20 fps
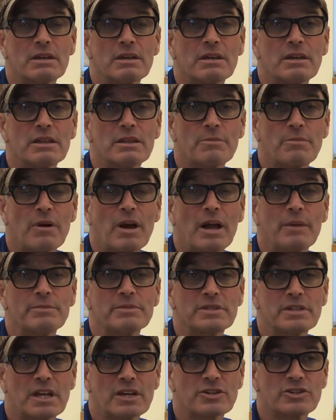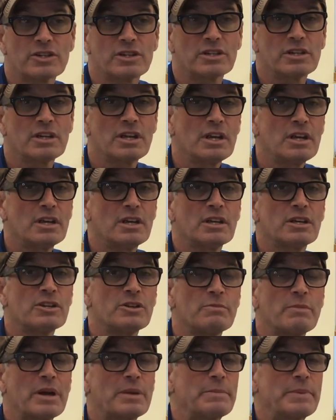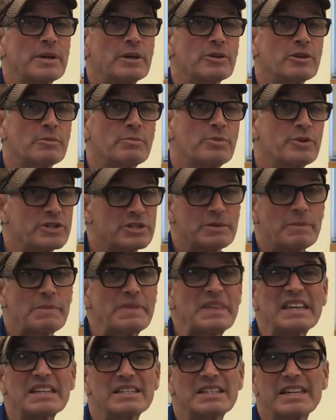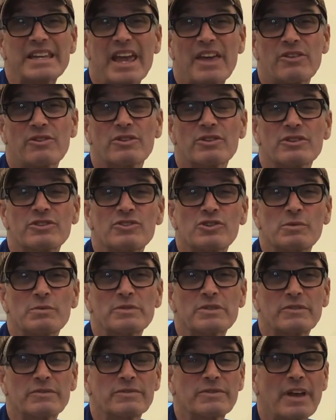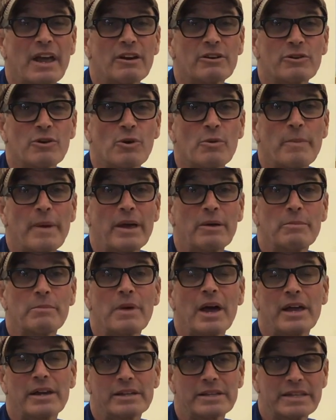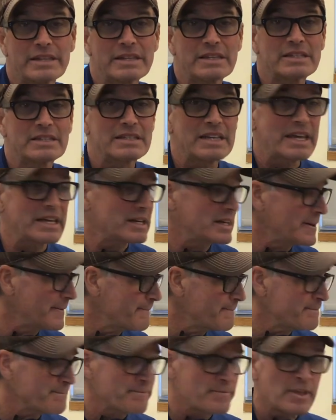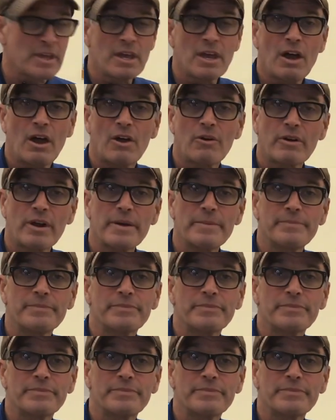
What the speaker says: the problem section, you might be able to put some things together in terms of how to go about modeling this data. All right,